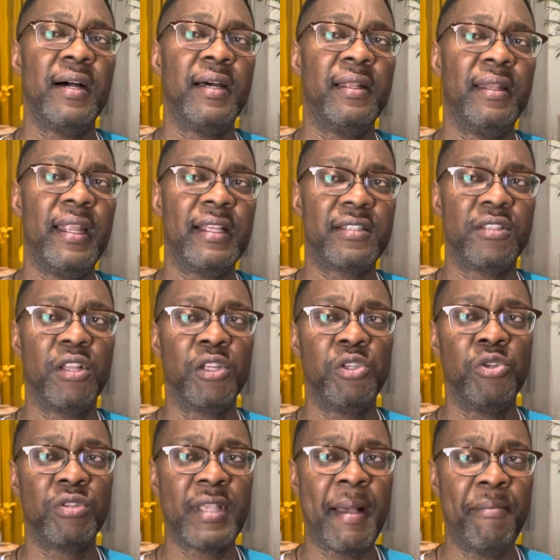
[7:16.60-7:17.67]
Let's not
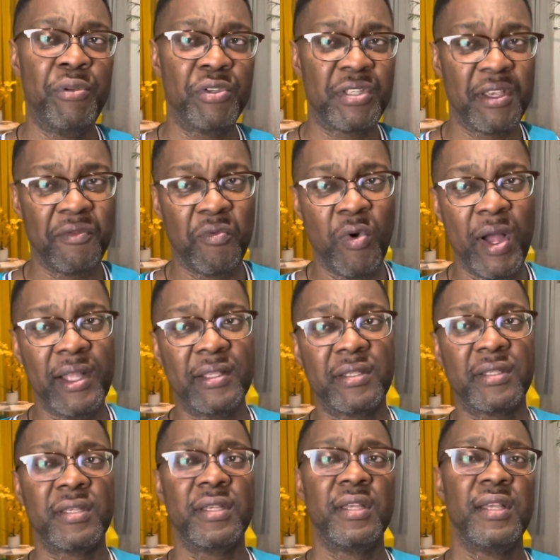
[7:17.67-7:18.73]
use abusive
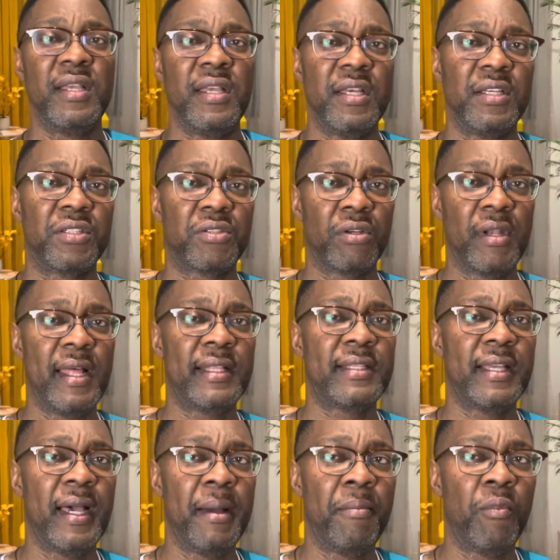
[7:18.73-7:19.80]
words, so that
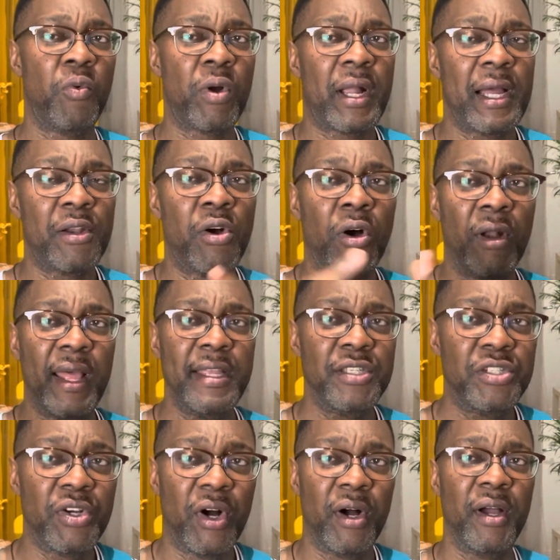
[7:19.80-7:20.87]
we can all
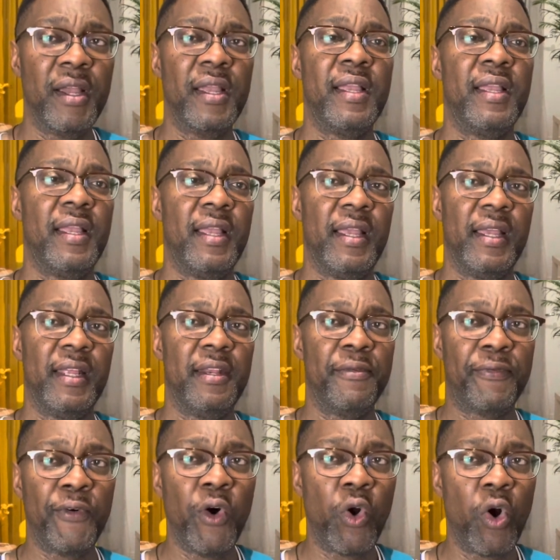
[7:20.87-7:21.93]
enjoy the
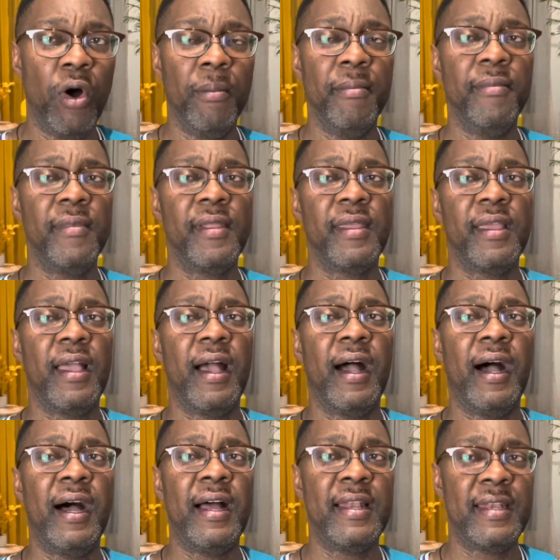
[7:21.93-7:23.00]
forum
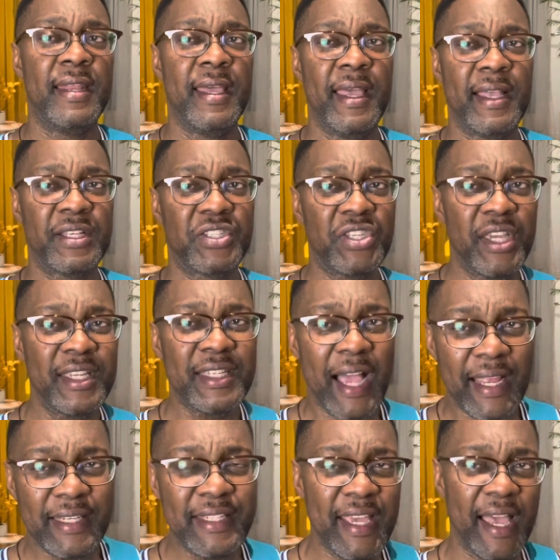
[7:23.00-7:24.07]
and exchange
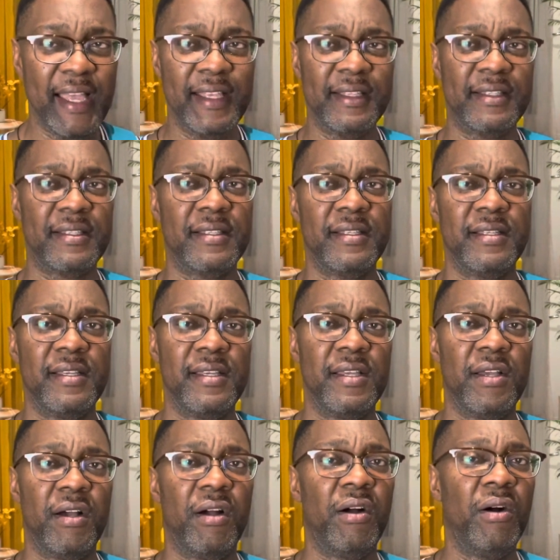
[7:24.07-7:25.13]
ideas
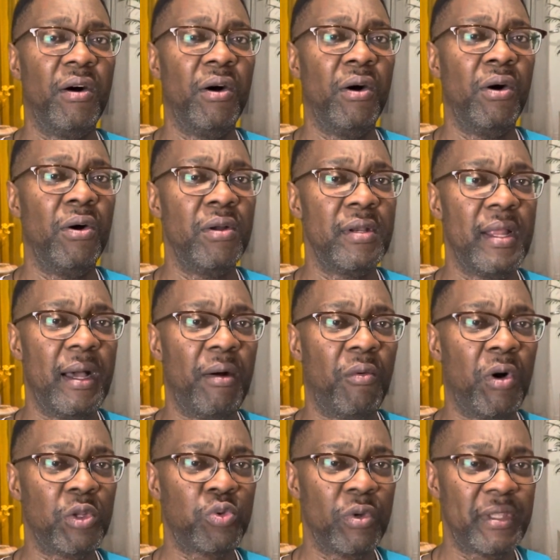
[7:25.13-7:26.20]
on
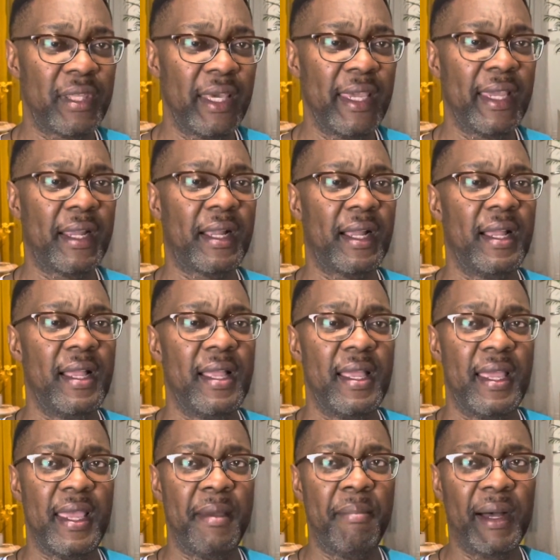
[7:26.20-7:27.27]
what we think
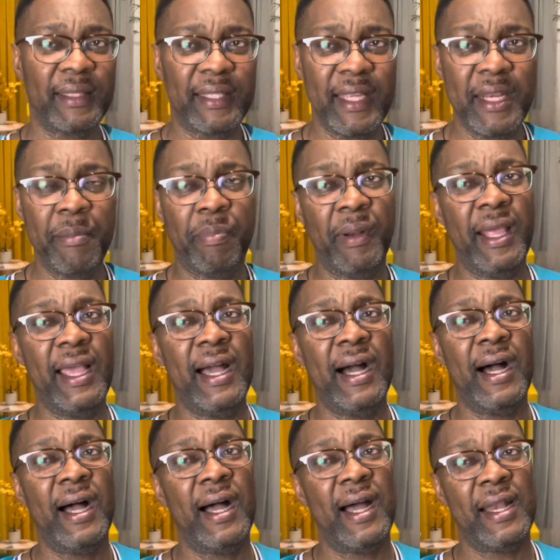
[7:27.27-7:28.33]
about any
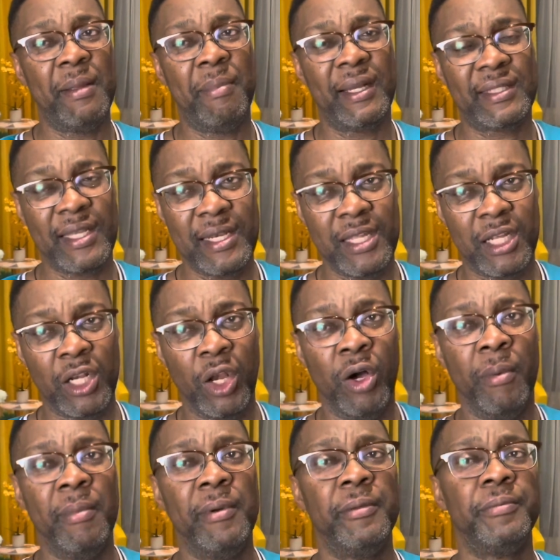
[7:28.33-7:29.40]
player and about any club.